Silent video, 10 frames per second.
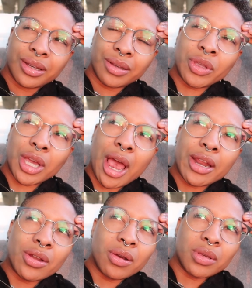I'm like, I
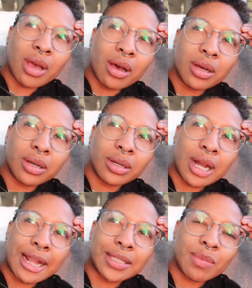know y'all
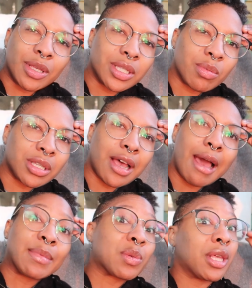had some intimate
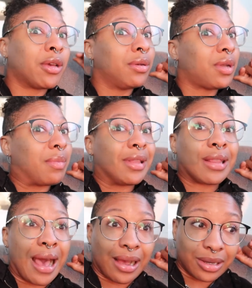times, but they couldn't have been
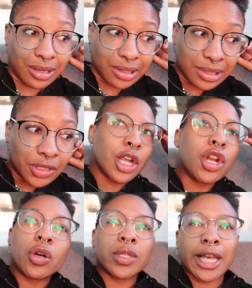that good.
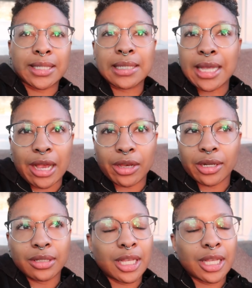No sex is that good.